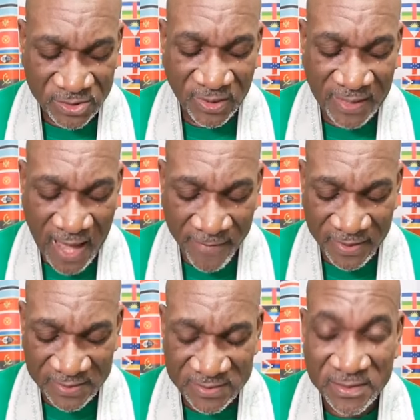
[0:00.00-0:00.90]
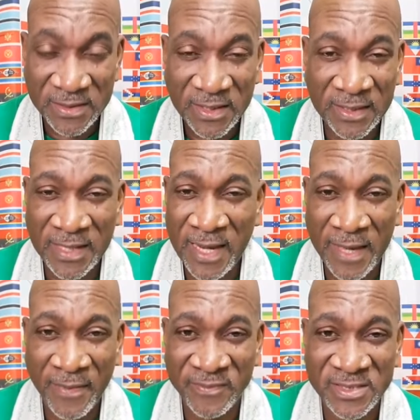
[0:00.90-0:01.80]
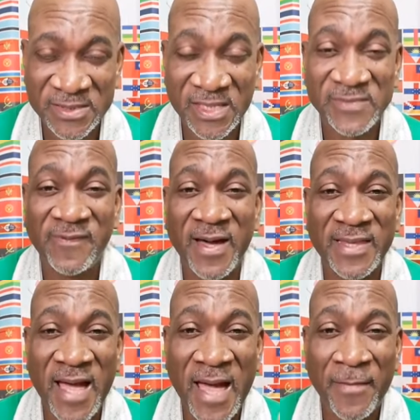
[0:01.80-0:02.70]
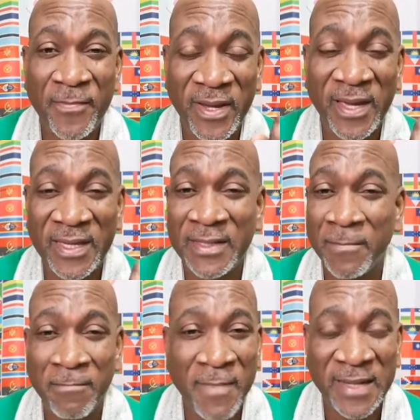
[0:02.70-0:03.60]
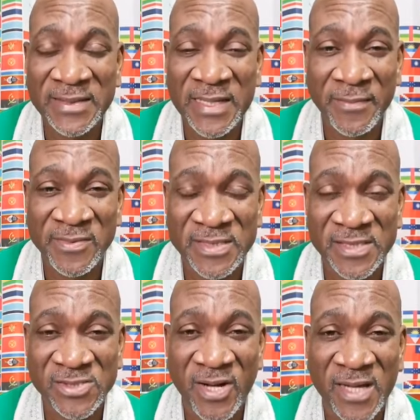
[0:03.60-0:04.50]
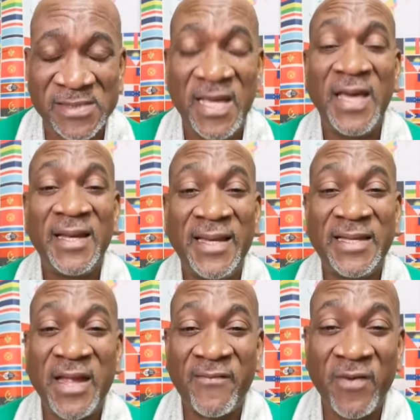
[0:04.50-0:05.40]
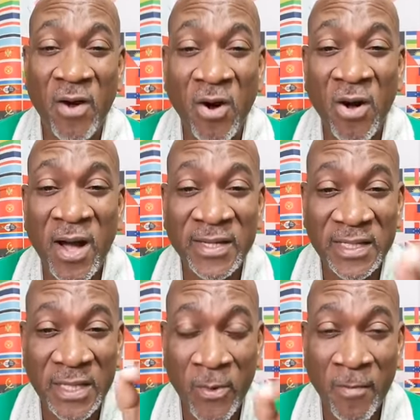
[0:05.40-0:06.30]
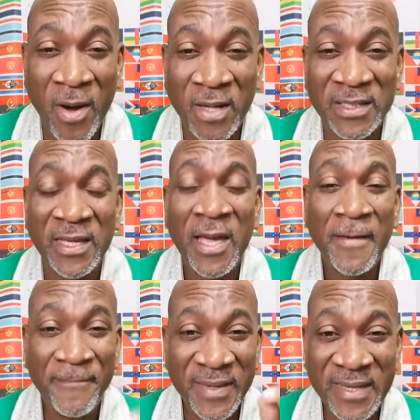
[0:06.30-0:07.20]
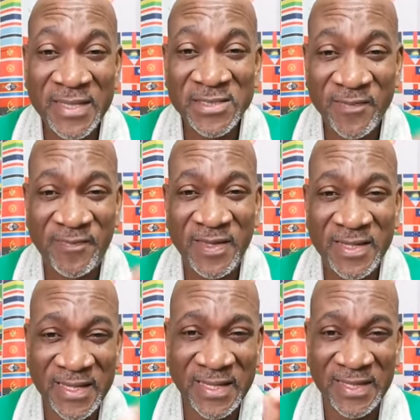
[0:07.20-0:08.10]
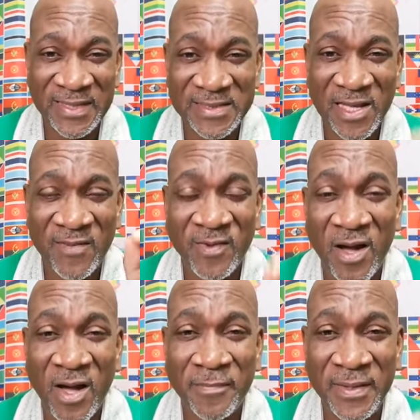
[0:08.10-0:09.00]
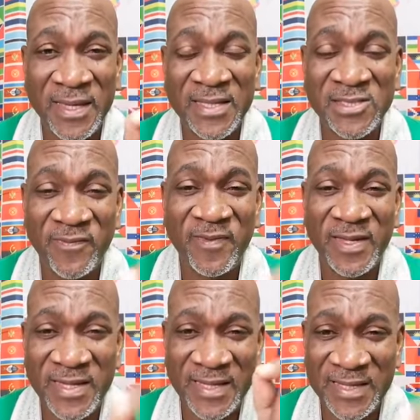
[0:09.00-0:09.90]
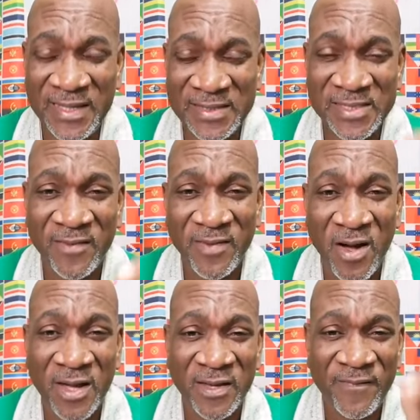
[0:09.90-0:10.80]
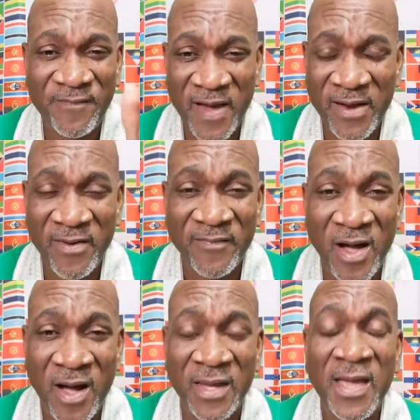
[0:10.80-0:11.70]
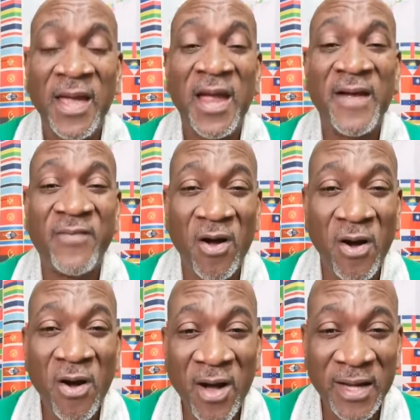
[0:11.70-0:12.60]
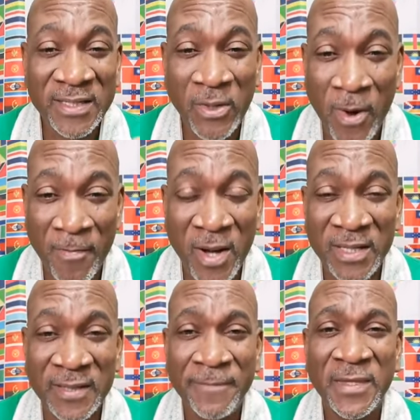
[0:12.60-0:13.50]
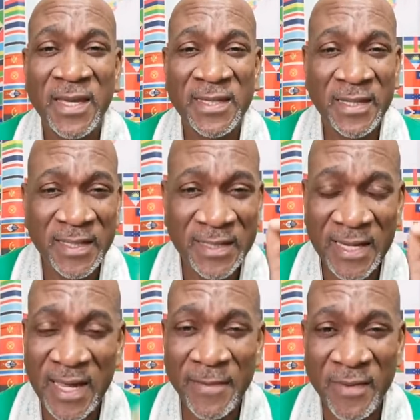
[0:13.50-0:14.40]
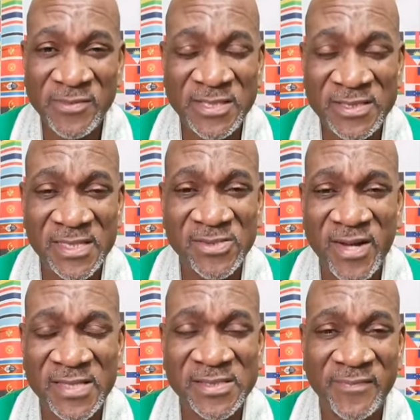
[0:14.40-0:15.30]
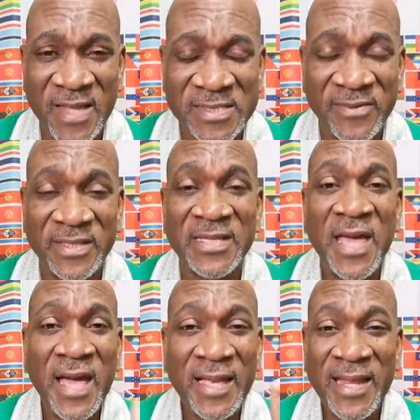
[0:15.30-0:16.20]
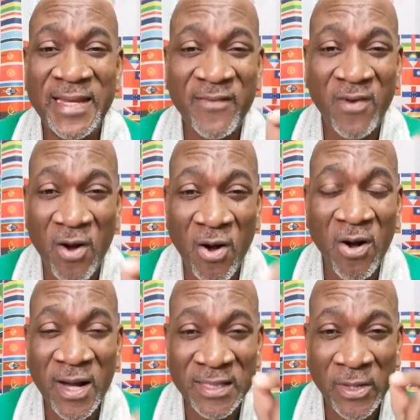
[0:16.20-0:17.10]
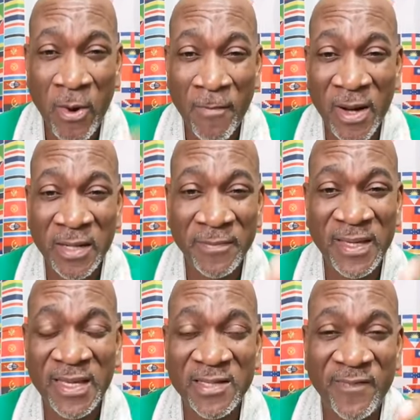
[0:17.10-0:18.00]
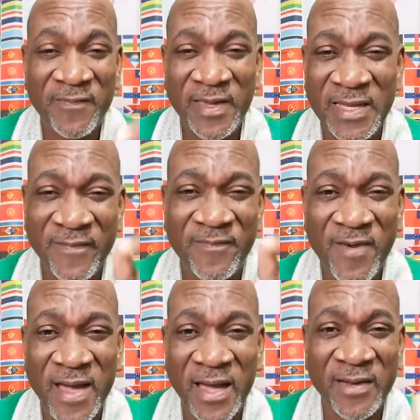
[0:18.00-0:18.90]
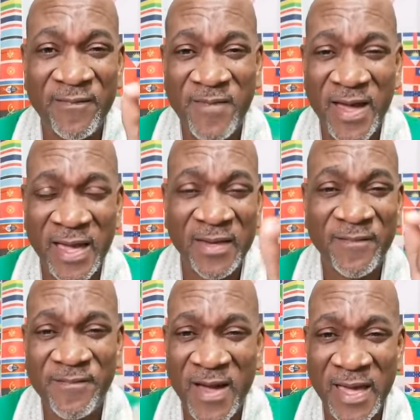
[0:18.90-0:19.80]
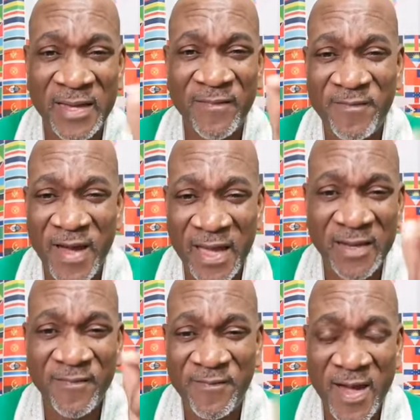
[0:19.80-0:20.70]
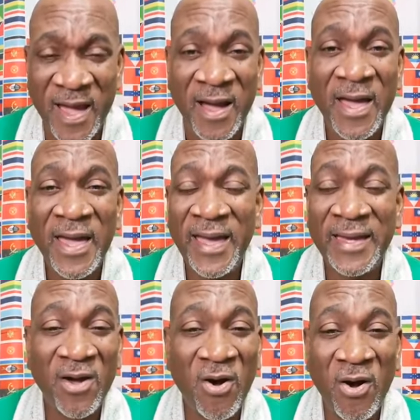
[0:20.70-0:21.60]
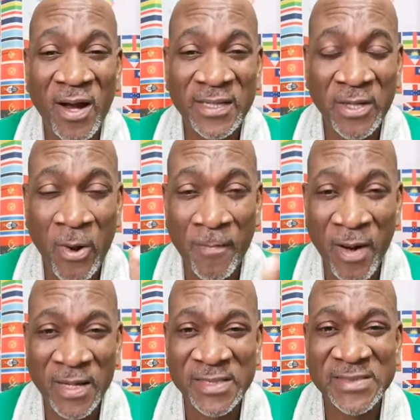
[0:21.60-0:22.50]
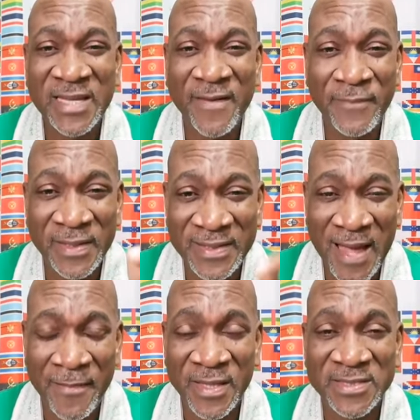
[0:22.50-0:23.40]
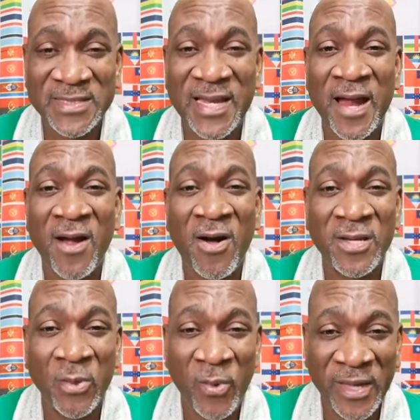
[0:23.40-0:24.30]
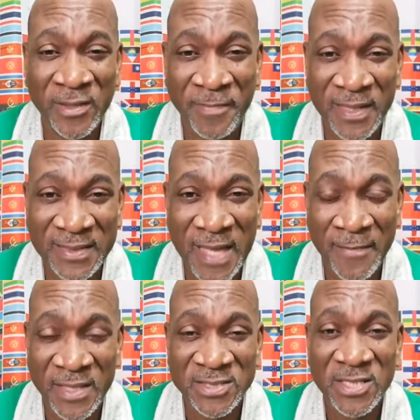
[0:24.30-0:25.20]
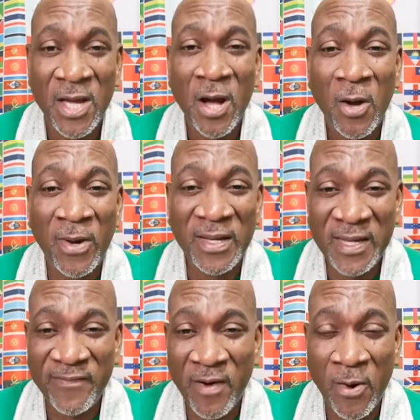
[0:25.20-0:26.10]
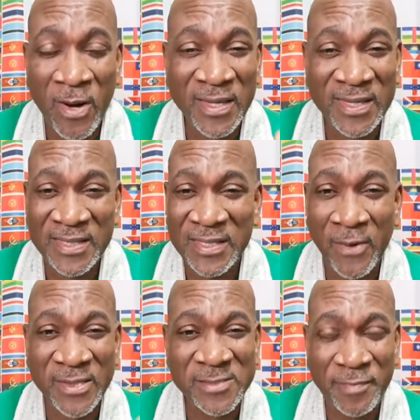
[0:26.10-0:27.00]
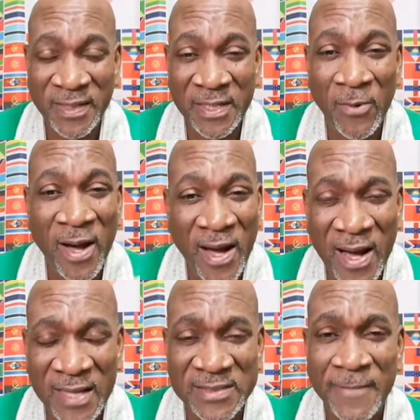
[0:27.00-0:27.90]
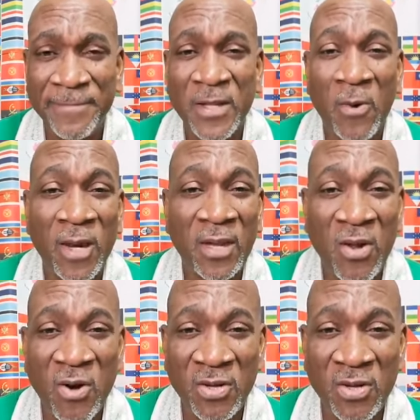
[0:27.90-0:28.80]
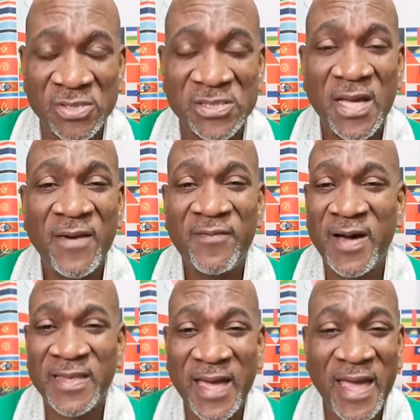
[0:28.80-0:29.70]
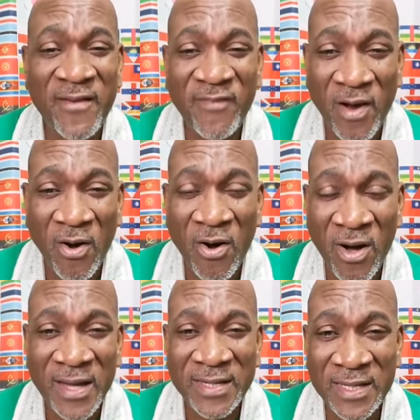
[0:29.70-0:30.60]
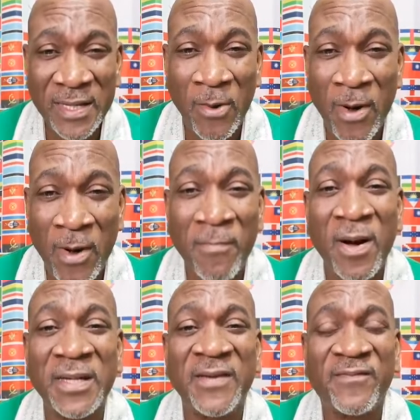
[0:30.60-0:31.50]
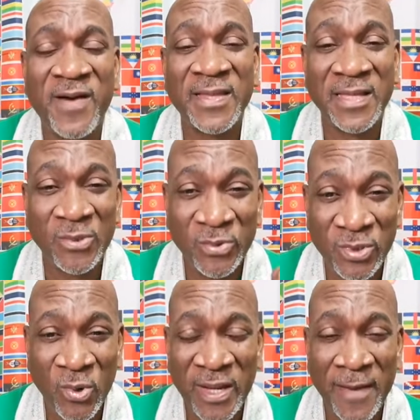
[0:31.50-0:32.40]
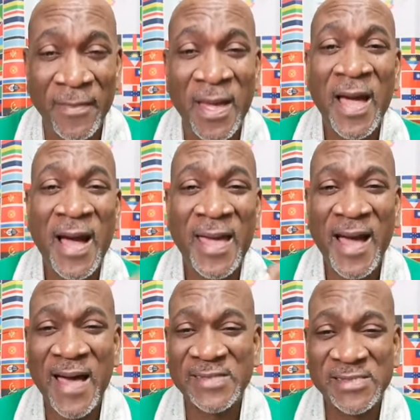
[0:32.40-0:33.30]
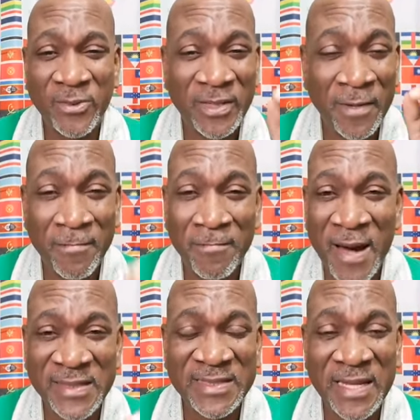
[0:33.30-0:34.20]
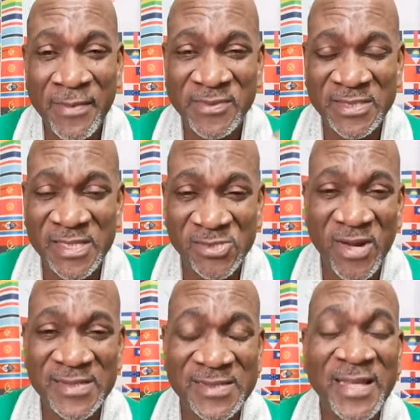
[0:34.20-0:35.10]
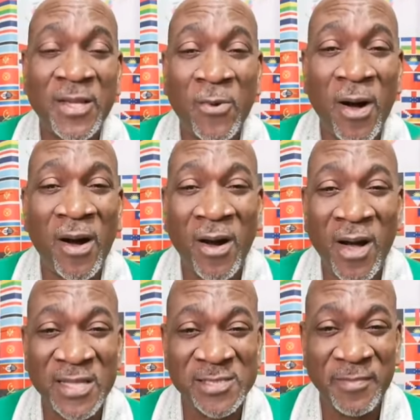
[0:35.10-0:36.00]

to inhabit in the name of Jesus. Father, I pray in the mighty name of Jesus Christ. Let every organ in our body begin to feel the heat of God, begin to feel the heat of God, the fire of God. Every organ in our body in the name of Jesus Christ of Nazareth. Let every organ in our body begin to feel the fire, the fire, the fire, the fire, the fire. Any organ in our bodies that have been damaged, that are on the way to being damaged, our liver, our kidney, our spleen, our heart, our lungs, Father, every organ in our body, Father, you know them. I ask you in the mighty name of Jesus Christ, let our organs